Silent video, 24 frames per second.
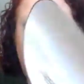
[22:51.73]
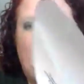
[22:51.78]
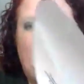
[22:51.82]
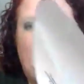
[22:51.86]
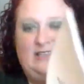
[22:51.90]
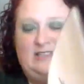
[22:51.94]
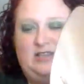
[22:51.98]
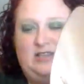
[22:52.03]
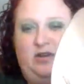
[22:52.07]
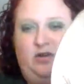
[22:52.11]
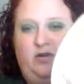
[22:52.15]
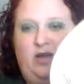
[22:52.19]

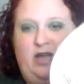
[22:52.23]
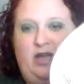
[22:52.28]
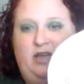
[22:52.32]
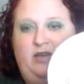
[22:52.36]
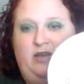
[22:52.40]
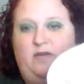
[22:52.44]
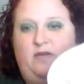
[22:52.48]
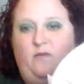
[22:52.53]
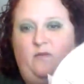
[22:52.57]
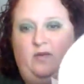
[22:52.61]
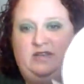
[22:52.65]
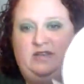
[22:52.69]
So
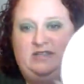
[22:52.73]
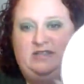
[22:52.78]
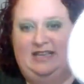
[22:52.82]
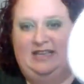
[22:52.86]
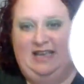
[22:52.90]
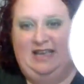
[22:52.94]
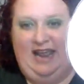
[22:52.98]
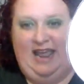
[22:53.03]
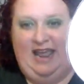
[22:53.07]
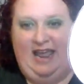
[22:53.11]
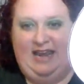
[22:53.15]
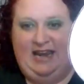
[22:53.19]
it was
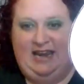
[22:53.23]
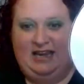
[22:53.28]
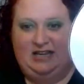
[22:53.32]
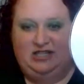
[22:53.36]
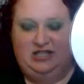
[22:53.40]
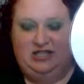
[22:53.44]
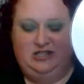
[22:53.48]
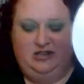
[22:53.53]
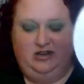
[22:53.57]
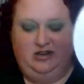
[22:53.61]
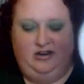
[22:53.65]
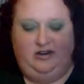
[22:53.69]
an 8-inch
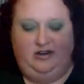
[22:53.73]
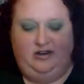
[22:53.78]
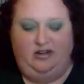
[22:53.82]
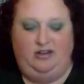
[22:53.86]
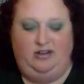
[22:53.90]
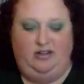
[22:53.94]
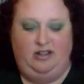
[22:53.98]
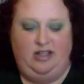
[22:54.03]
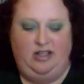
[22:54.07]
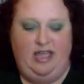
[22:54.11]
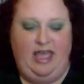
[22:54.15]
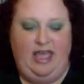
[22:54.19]

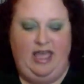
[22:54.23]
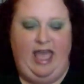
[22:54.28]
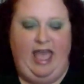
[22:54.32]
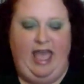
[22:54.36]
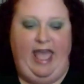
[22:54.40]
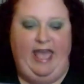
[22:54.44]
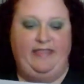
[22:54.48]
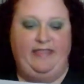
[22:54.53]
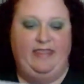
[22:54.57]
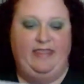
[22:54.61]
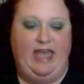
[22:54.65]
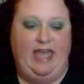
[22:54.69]
circle.
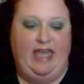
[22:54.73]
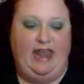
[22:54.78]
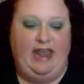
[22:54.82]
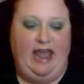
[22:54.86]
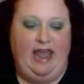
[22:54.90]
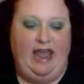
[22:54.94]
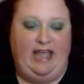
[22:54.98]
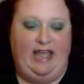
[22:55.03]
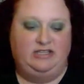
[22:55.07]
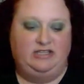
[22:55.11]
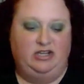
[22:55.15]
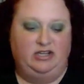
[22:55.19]
And then
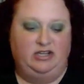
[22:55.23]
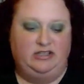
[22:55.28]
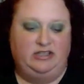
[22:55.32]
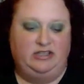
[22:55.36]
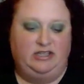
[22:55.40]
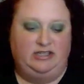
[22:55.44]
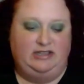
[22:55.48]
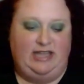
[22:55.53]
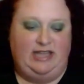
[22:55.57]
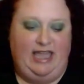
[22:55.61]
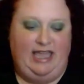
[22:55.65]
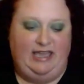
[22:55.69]
I took the
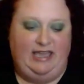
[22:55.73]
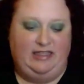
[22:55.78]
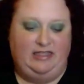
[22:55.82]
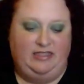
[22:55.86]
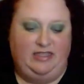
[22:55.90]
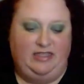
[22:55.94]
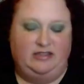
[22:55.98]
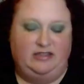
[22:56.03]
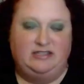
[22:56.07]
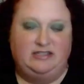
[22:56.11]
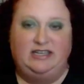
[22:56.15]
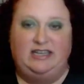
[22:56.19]
length
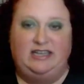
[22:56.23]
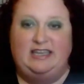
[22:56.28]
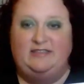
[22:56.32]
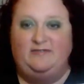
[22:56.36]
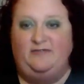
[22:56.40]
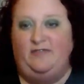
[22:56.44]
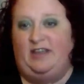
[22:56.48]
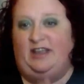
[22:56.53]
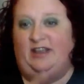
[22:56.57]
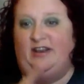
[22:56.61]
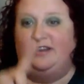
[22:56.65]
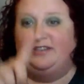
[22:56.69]
to
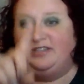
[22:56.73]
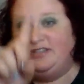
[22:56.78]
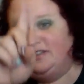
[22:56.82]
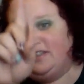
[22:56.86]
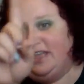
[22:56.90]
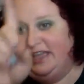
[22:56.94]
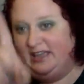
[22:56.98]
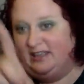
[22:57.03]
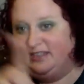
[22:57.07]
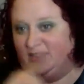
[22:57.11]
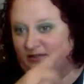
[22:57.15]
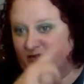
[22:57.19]
figure out the
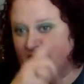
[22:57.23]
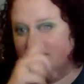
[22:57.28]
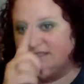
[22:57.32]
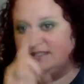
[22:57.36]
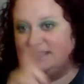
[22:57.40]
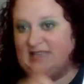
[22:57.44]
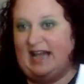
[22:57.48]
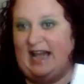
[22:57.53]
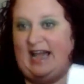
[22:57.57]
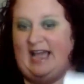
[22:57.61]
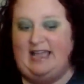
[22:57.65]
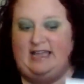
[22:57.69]
length of the
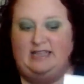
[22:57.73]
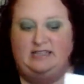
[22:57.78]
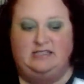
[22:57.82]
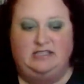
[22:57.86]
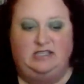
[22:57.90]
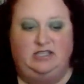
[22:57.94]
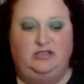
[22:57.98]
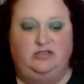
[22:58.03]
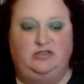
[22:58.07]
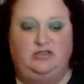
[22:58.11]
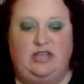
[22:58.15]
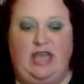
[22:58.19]
sides.
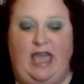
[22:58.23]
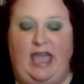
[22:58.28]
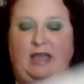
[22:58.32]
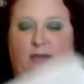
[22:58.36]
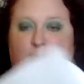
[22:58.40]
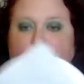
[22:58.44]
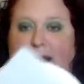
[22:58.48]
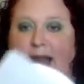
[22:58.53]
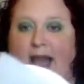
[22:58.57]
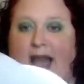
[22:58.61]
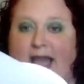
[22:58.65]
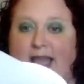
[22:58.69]
You take
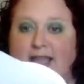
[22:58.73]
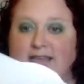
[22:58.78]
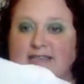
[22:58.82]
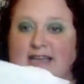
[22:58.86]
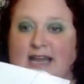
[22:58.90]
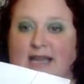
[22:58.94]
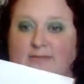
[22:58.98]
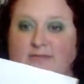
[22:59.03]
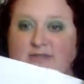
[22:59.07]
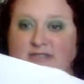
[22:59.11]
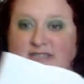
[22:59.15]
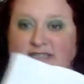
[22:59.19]
pi
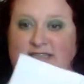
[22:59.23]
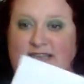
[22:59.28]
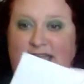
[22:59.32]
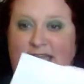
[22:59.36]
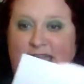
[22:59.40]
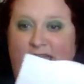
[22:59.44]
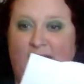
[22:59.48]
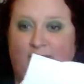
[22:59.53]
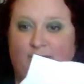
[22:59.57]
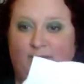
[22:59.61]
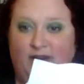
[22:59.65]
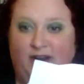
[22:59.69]
times the
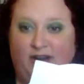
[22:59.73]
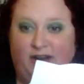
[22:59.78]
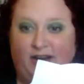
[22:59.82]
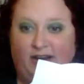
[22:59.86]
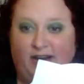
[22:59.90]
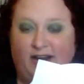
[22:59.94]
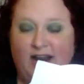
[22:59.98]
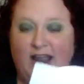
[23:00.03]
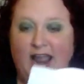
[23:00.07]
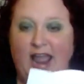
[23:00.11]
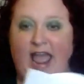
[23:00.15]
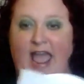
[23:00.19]

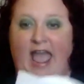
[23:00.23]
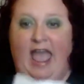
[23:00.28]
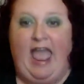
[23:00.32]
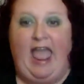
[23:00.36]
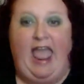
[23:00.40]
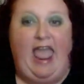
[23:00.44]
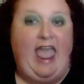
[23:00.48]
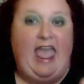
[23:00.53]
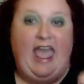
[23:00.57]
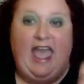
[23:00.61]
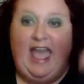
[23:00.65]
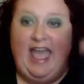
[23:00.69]
diameter.
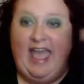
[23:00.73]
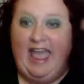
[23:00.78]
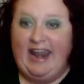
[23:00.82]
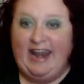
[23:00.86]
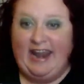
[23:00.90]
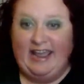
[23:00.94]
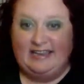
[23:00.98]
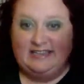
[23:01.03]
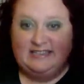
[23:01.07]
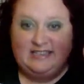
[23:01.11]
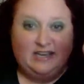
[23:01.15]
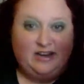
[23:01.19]
And
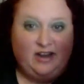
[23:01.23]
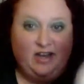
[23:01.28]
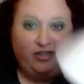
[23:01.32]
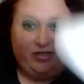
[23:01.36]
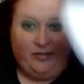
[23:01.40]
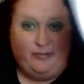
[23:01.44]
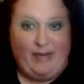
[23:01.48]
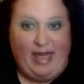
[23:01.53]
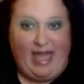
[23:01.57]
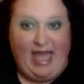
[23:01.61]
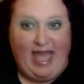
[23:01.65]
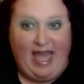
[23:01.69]
I did the
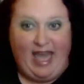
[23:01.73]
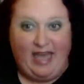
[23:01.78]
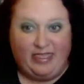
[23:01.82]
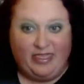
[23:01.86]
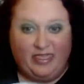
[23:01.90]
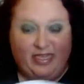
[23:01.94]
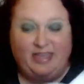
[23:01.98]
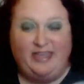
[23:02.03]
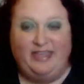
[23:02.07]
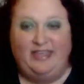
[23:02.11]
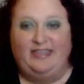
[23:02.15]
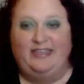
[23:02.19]

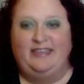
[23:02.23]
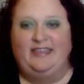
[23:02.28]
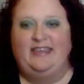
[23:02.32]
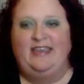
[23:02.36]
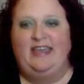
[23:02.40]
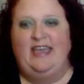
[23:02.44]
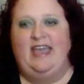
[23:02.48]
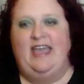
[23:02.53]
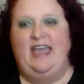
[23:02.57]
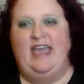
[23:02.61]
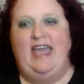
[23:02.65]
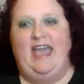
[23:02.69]
math.
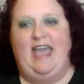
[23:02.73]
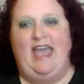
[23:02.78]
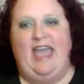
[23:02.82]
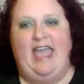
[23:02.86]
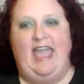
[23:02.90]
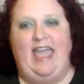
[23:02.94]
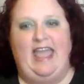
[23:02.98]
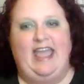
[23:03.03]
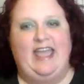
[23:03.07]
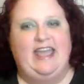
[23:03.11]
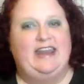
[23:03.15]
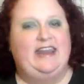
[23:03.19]

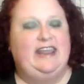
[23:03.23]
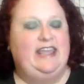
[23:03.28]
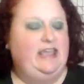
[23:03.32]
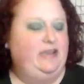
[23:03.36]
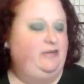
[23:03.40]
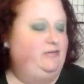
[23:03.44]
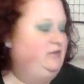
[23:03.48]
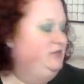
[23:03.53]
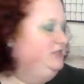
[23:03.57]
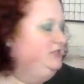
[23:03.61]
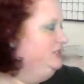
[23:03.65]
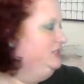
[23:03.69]
And it
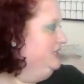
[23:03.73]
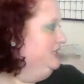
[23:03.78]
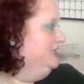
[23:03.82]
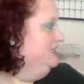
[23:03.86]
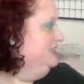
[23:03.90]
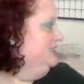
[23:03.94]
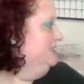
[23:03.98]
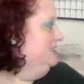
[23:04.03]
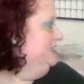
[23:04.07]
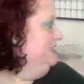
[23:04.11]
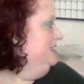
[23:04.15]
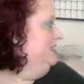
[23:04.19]
was
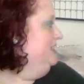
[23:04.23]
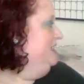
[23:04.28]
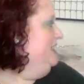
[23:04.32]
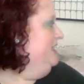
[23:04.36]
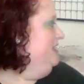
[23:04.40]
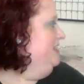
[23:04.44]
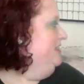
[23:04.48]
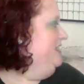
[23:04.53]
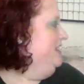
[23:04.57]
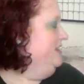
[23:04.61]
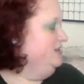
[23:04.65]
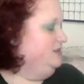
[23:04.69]
just,
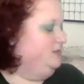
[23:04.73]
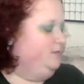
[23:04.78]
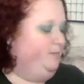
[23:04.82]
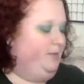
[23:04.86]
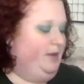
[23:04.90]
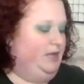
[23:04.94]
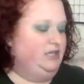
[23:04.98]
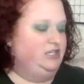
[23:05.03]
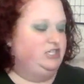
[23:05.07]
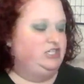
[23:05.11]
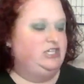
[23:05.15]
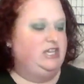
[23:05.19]
there's
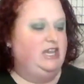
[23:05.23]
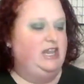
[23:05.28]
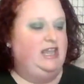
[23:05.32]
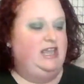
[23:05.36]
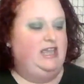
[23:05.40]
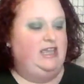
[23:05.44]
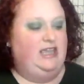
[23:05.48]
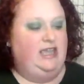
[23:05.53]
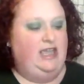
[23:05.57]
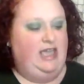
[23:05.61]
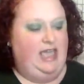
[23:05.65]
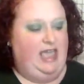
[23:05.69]

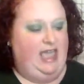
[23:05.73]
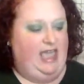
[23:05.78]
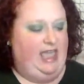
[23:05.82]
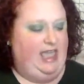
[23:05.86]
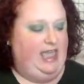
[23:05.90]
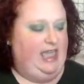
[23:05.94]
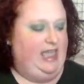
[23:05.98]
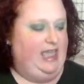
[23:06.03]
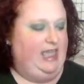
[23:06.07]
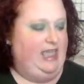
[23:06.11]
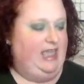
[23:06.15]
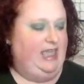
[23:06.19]
bunching
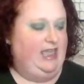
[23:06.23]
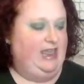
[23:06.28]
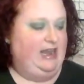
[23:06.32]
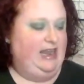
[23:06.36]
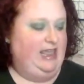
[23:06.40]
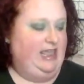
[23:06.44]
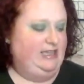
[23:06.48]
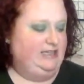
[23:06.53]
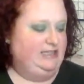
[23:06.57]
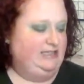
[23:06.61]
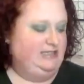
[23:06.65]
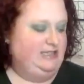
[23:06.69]
and
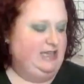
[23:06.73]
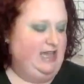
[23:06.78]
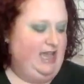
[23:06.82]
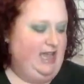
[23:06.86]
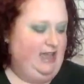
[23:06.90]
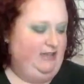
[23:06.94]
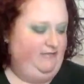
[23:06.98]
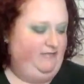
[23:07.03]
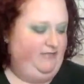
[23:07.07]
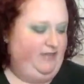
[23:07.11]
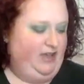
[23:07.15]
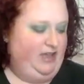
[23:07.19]
it's
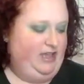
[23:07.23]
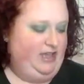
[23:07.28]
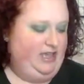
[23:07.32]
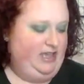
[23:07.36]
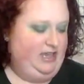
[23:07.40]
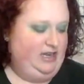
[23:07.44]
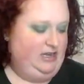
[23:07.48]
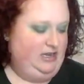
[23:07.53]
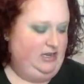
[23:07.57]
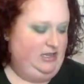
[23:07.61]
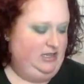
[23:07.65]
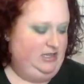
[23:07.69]
not
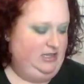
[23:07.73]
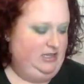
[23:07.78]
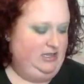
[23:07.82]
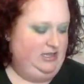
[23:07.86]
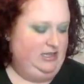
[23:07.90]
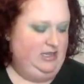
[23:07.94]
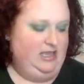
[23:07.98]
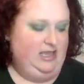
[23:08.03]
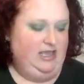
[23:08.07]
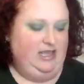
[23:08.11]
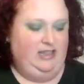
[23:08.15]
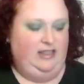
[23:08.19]
fun.
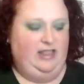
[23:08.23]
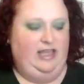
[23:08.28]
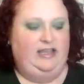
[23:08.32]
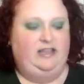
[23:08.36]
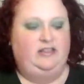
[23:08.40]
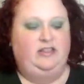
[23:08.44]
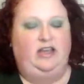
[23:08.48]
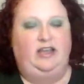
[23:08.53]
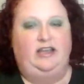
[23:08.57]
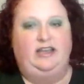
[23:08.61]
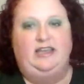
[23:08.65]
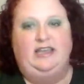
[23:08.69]
Like,
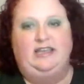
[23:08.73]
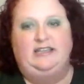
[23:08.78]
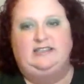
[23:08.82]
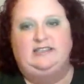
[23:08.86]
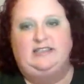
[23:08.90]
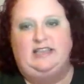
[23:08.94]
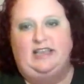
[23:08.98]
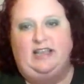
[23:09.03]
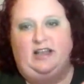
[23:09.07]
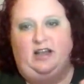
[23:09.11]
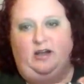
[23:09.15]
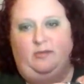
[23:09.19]
look, it's
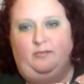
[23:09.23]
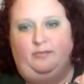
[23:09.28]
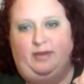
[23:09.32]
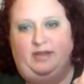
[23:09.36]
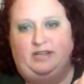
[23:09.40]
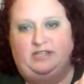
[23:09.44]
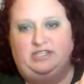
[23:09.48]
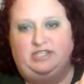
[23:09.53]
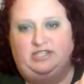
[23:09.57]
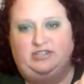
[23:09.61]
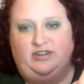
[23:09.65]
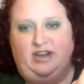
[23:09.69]
like all
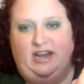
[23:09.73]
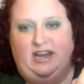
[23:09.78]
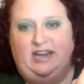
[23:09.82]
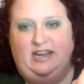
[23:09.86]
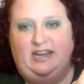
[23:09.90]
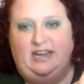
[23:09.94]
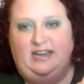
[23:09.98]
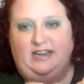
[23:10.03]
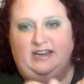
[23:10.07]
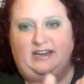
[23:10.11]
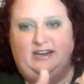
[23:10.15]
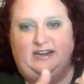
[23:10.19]
bunched right
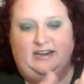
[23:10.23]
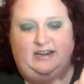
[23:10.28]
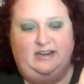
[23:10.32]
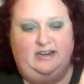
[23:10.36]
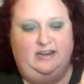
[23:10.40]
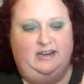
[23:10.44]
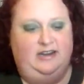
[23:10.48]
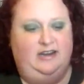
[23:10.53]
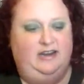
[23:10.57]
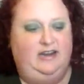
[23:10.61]
here.